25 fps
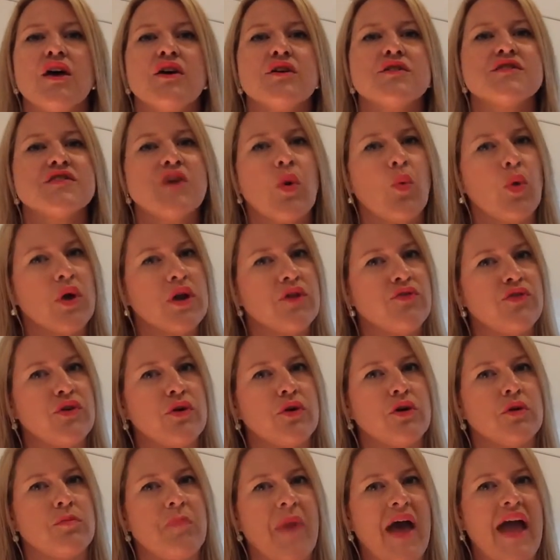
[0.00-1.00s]
So what if you
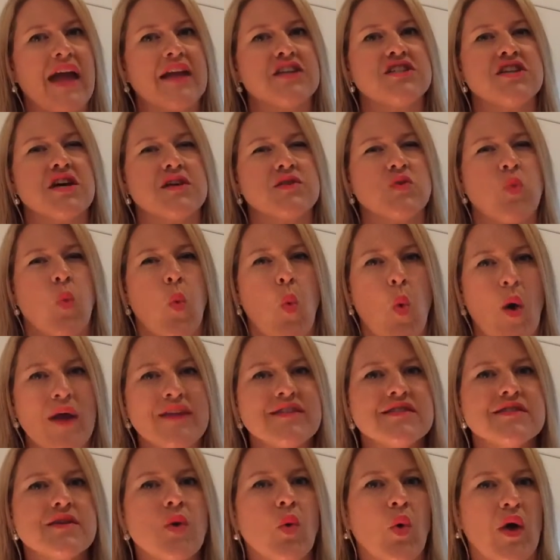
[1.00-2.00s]
could bake just
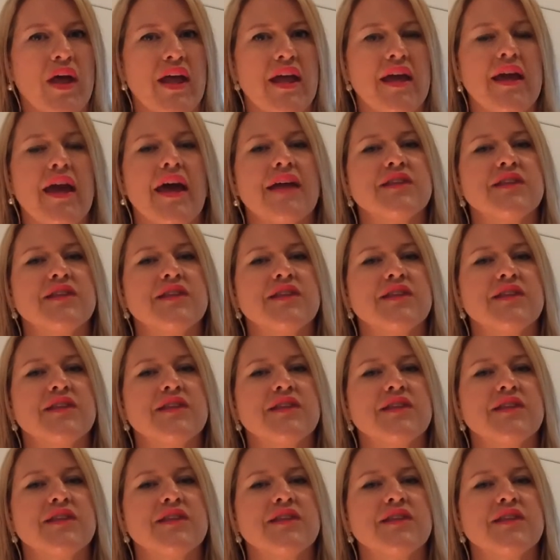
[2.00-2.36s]
once a week